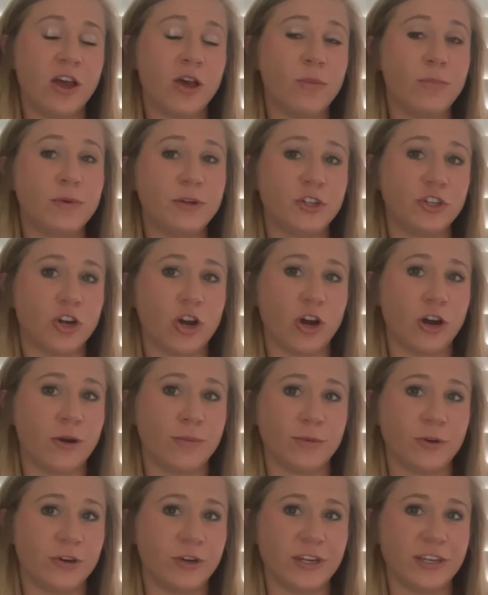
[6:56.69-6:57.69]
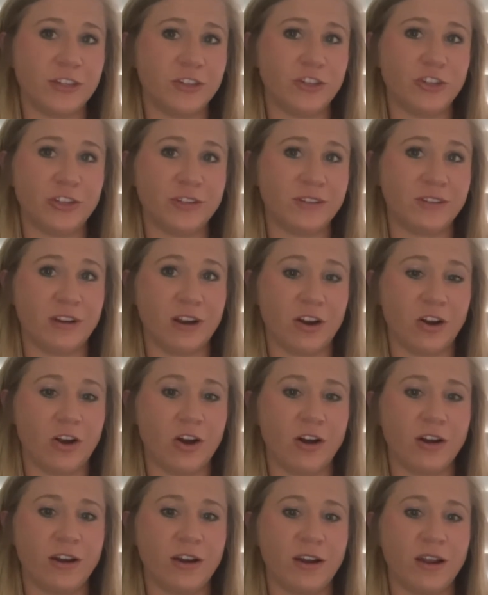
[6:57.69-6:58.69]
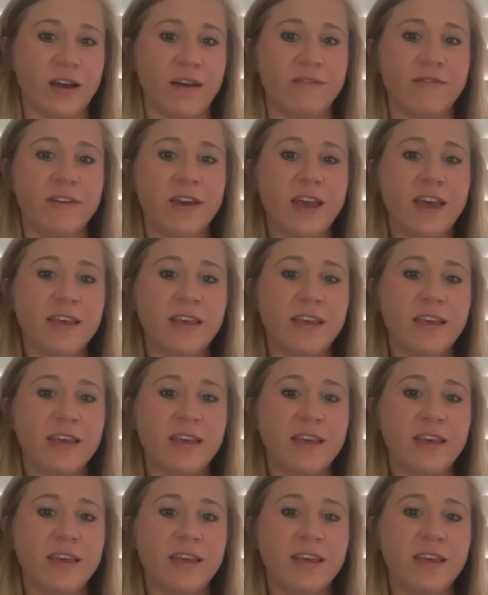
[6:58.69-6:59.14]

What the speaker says: but your armor is just not hard enough."